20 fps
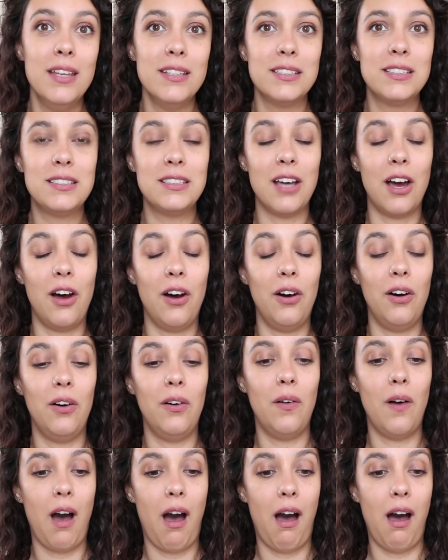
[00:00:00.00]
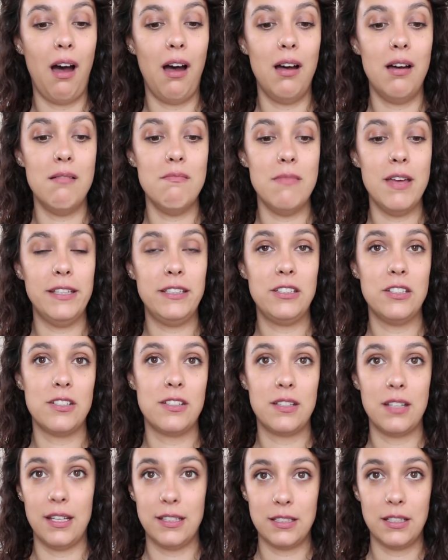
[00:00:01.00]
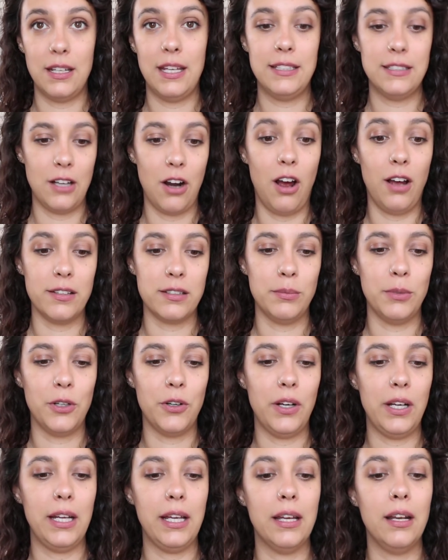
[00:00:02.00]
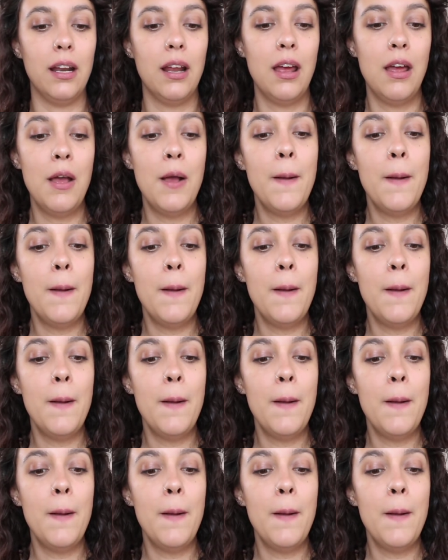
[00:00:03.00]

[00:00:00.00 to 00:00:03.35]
So it's an awesome ingredient.